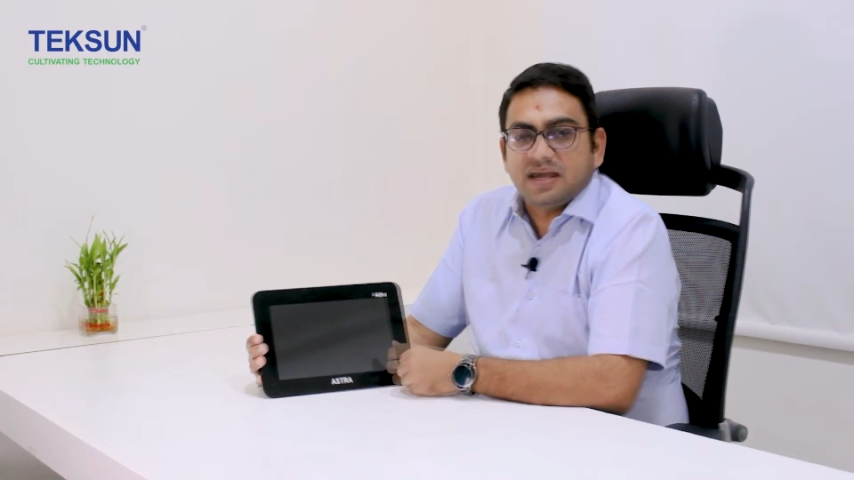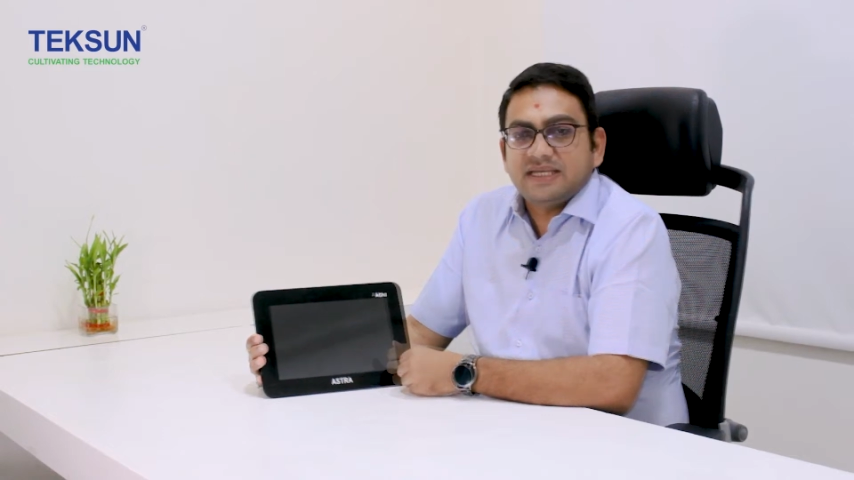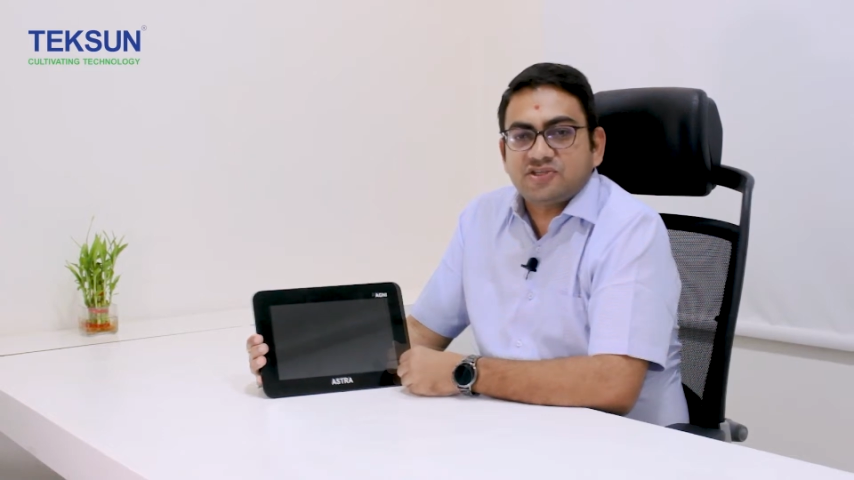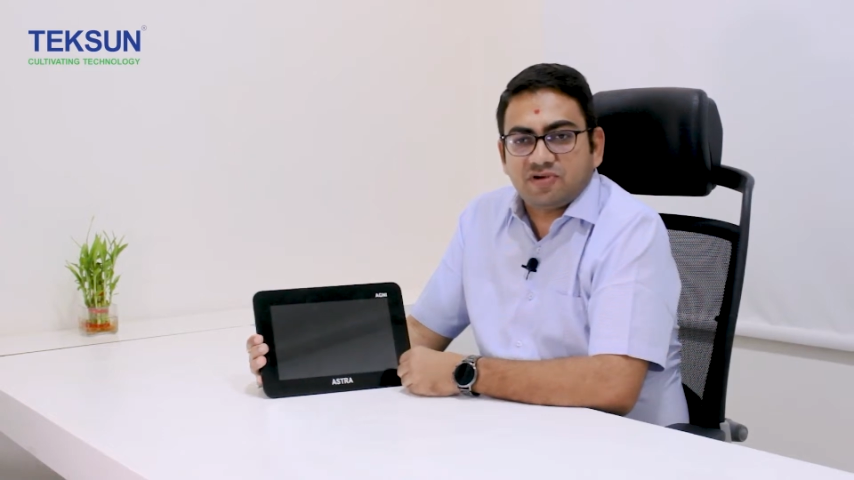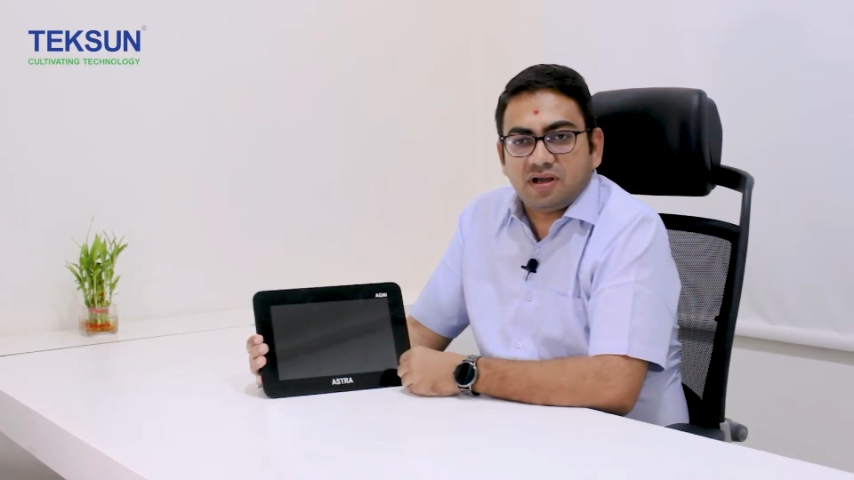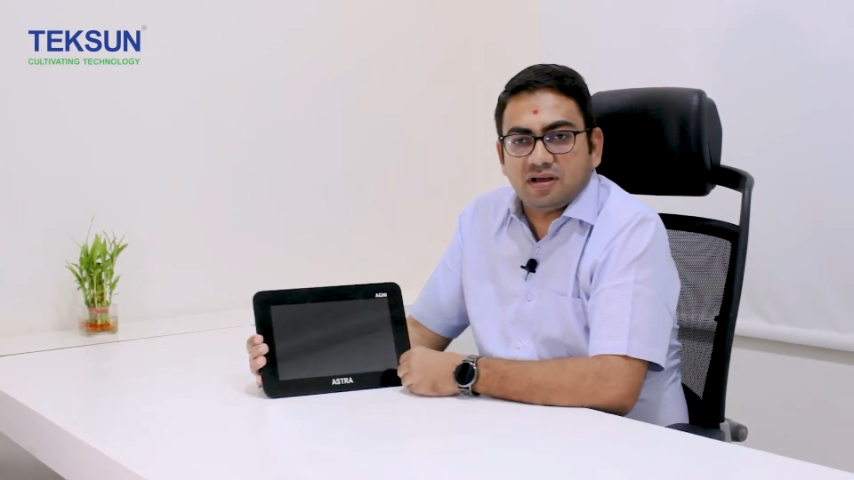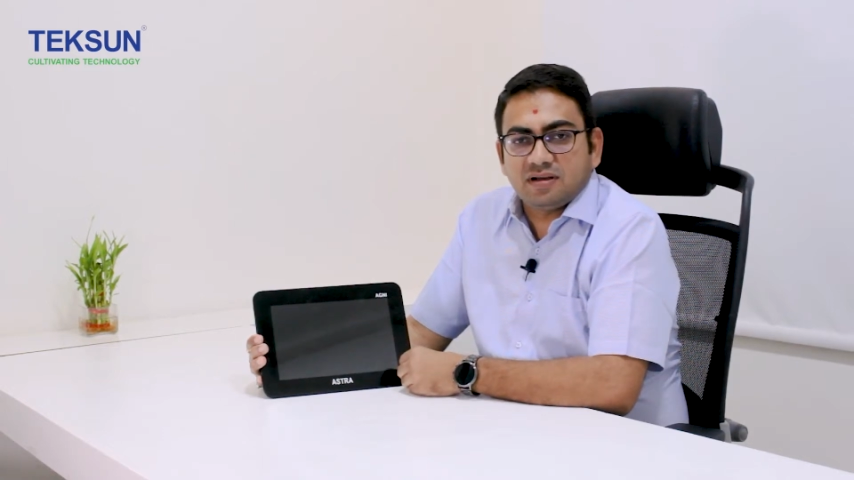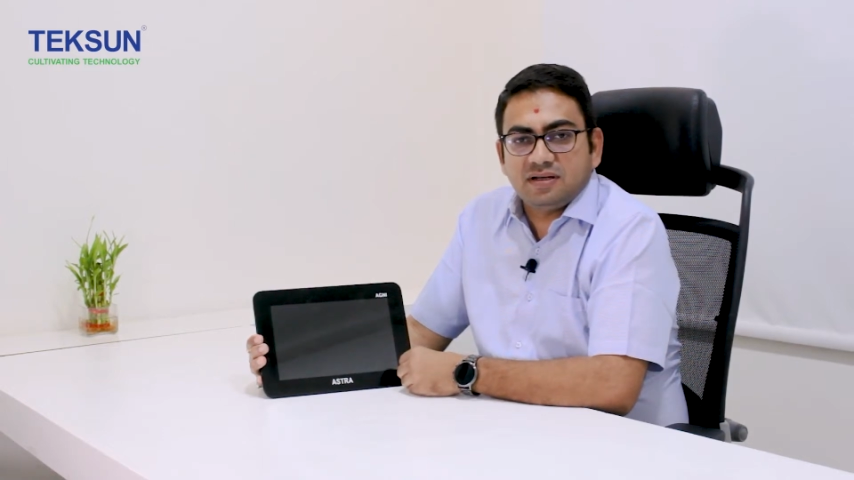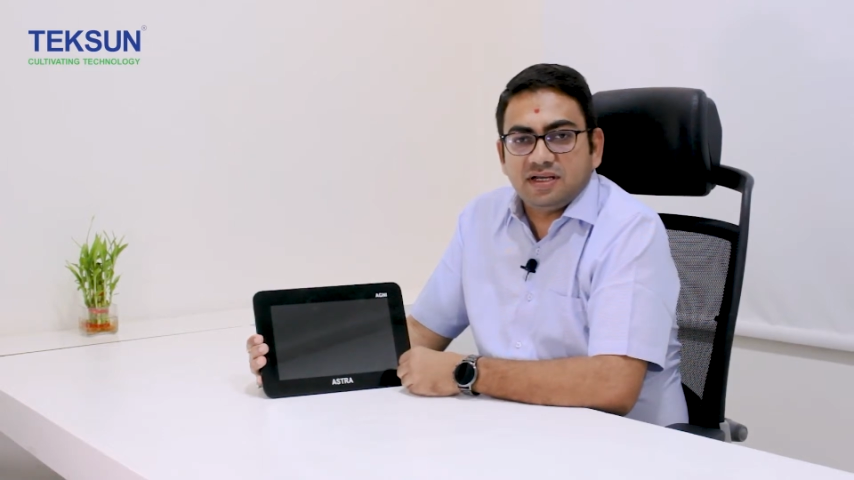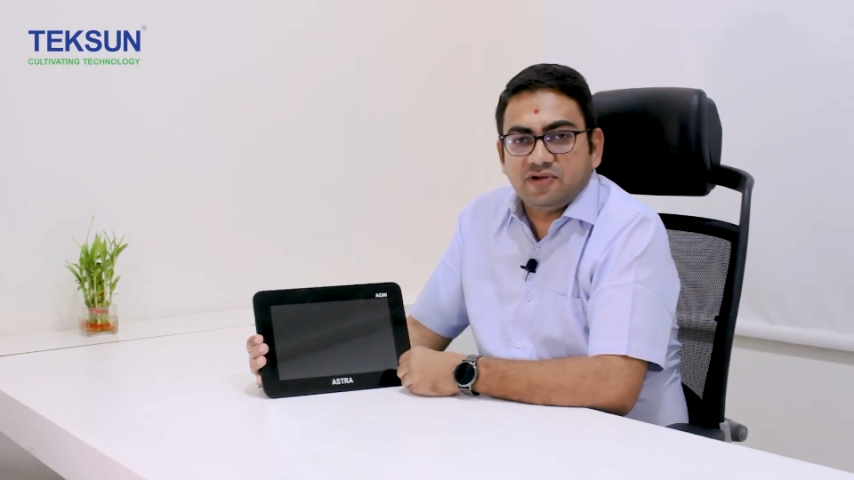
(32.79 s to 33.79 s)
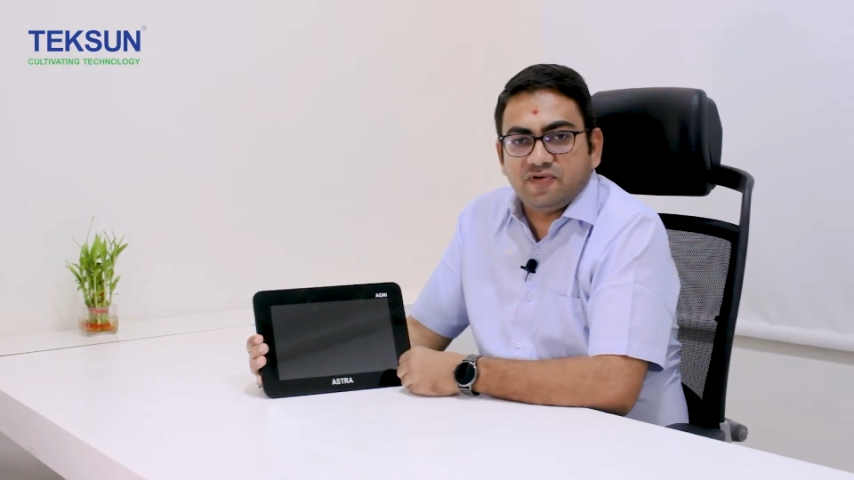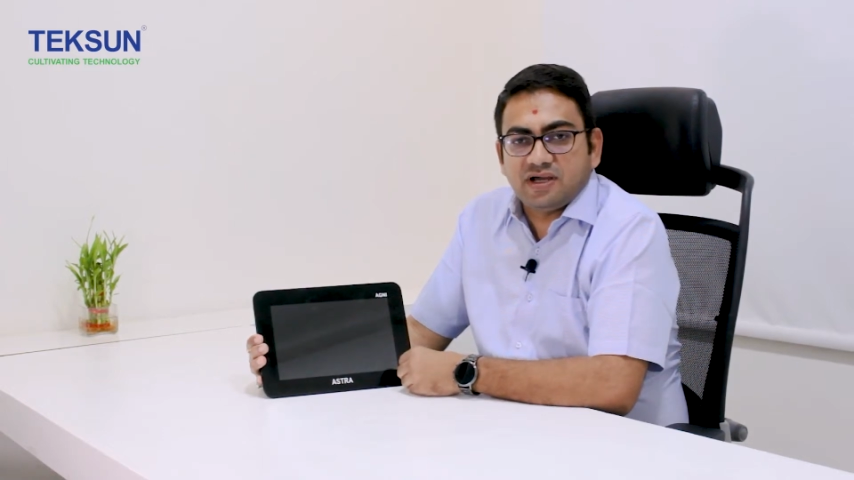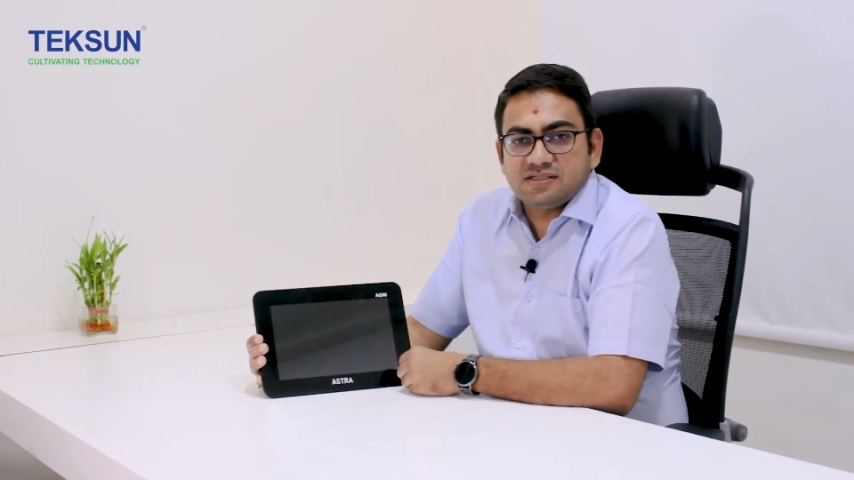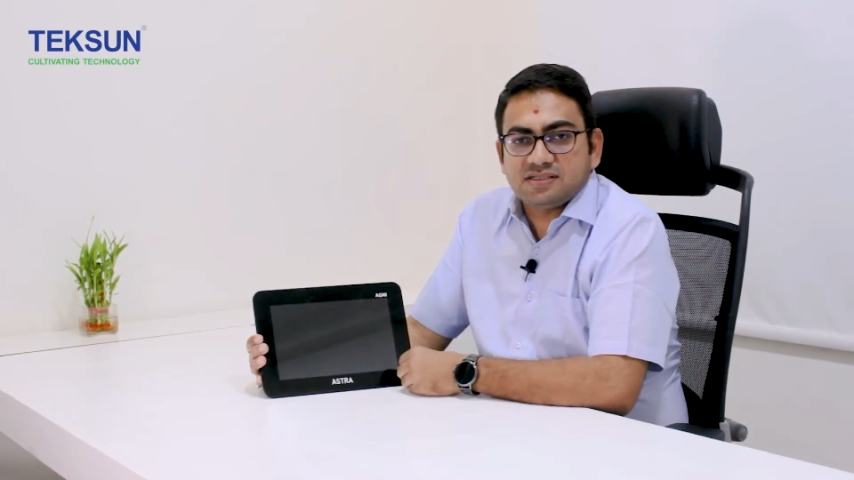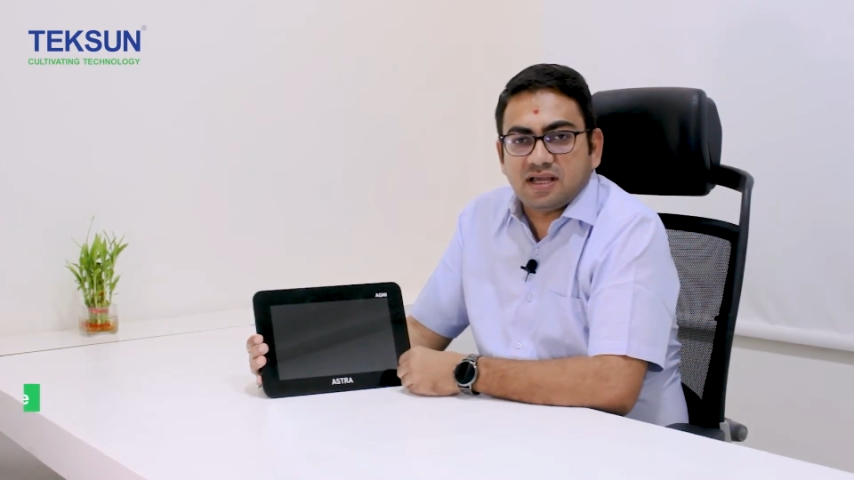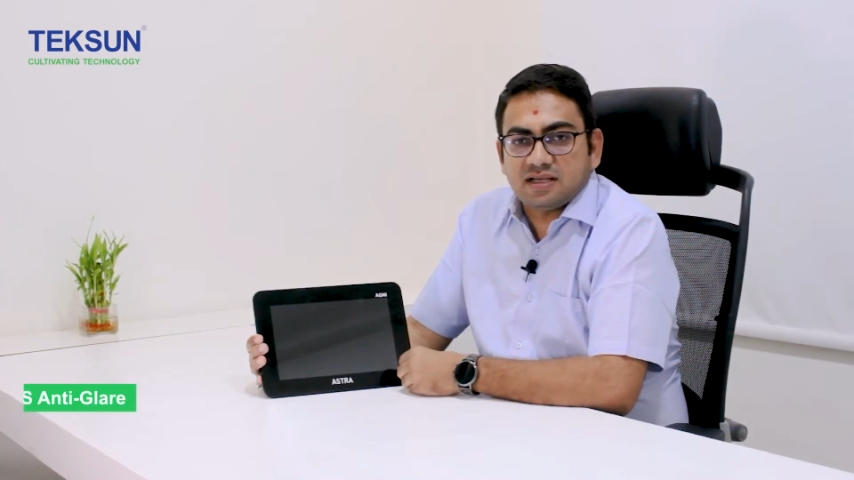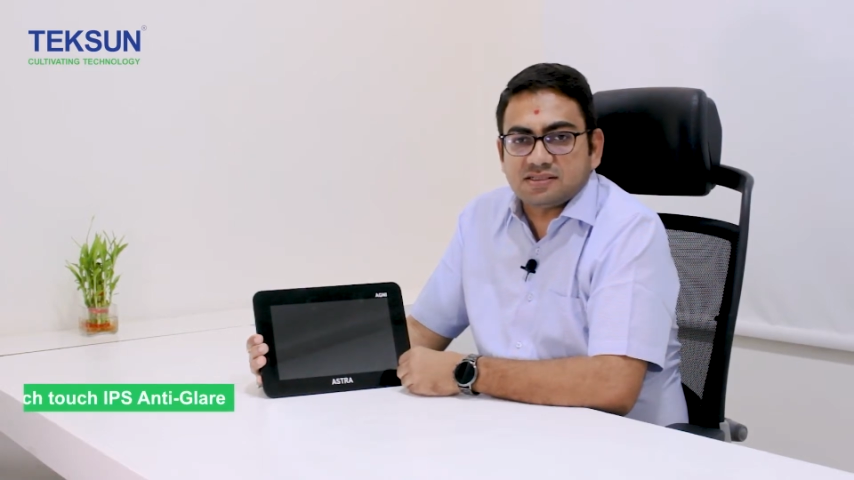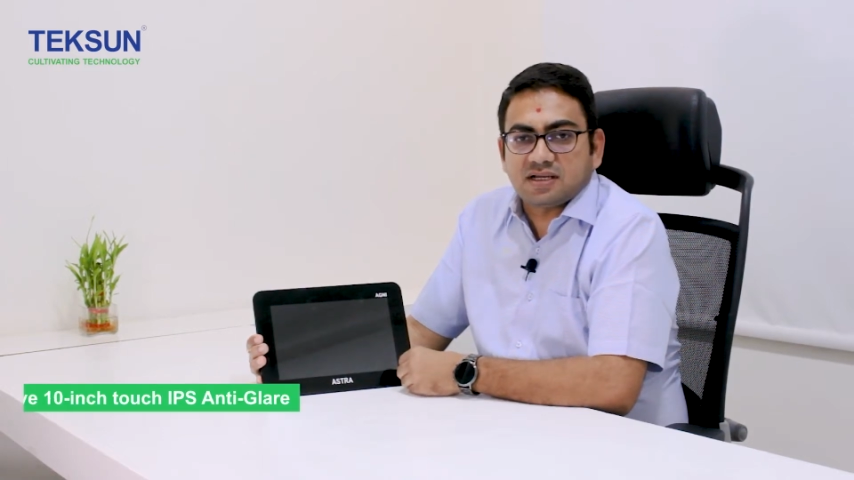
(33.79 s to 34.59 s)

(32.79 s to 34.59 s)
ASTRA AGNI device has